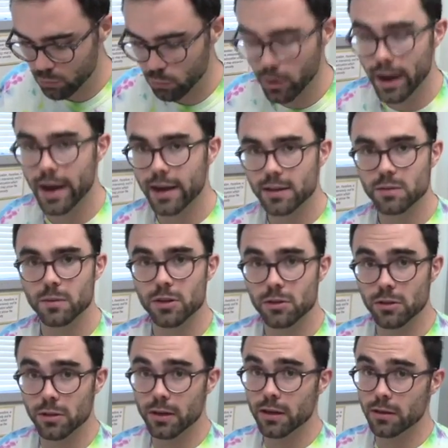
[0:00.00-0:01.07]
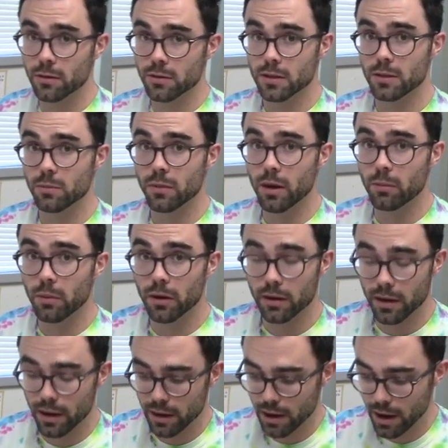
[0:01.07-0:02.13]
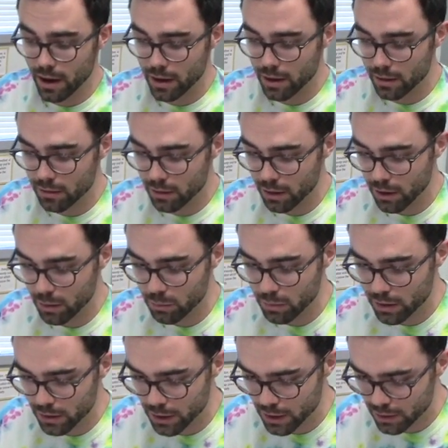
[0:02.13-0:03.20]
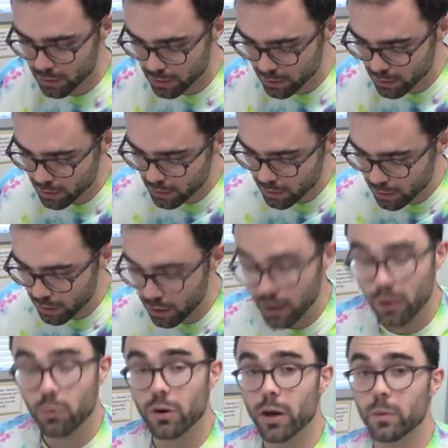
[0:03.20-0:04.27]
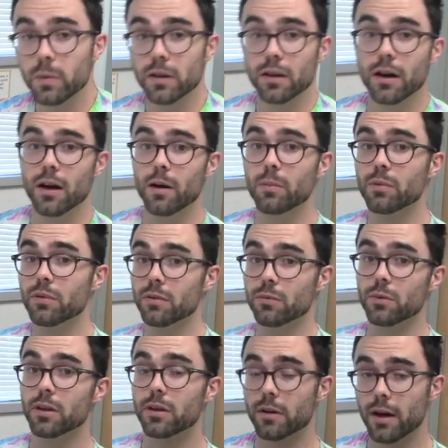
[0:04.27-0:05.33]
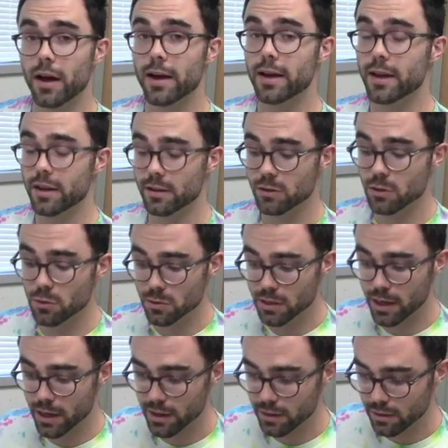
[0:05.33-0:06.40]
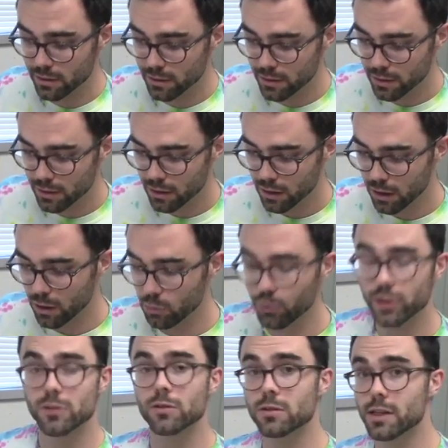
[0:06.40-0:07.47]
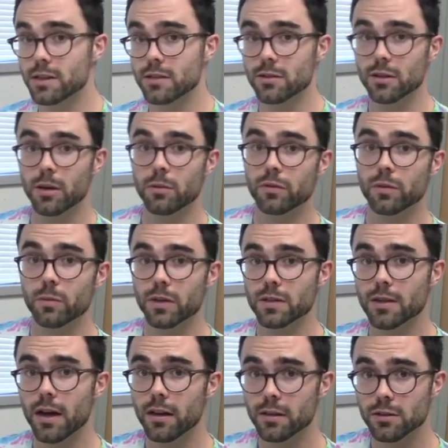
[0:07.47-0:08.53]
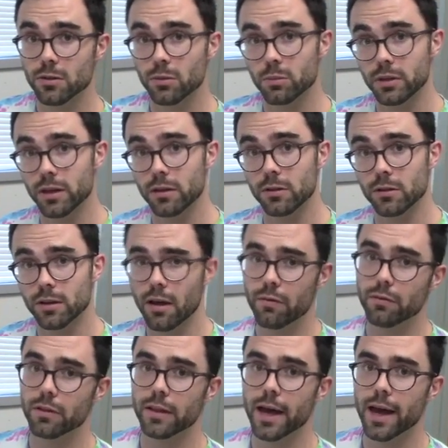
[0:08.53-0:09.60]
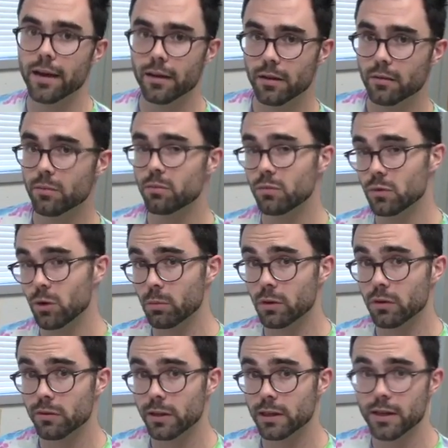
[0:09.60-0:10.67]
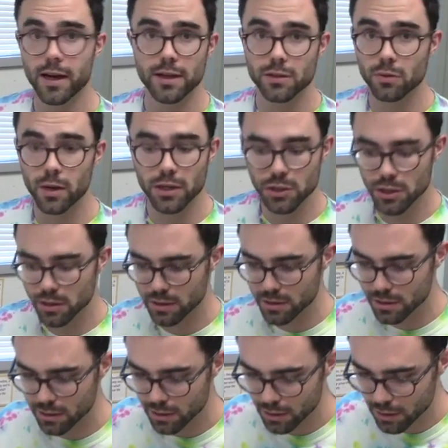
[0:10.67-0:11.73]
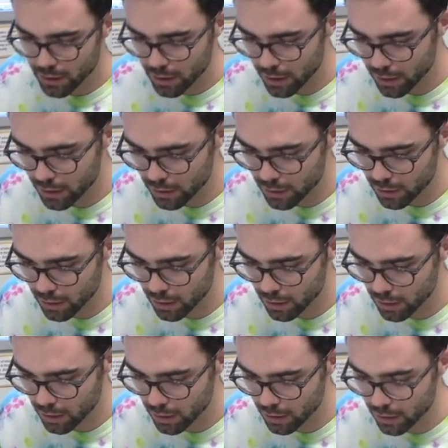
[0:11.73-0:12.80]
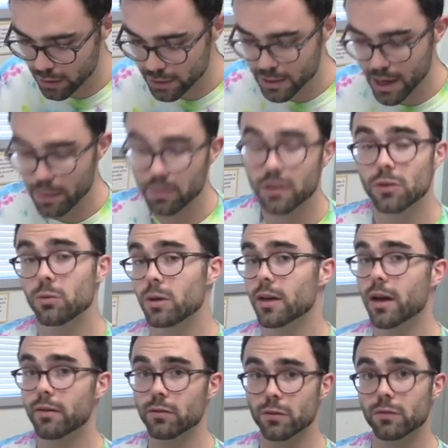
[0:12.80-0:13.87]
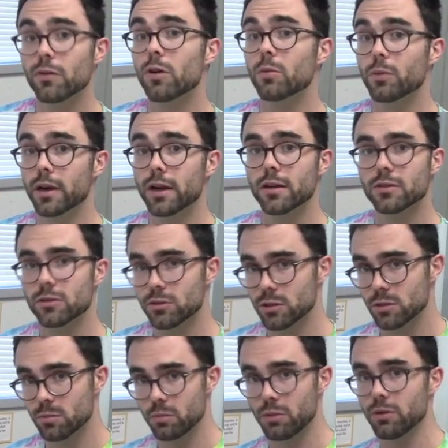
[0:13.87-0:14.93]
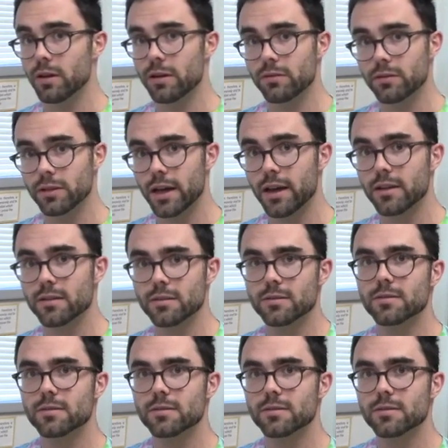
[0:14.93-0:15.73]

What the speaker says: WAGs, make sure that you're getting those in by Monday at midnight. We're helping comp with their IA on Tuesday. Muerto's lessons are coming from Gonzalez, so be on the lookout for that. Don't be afraid to ask questions. And then that's happening the week after fall break, so just be ready for that.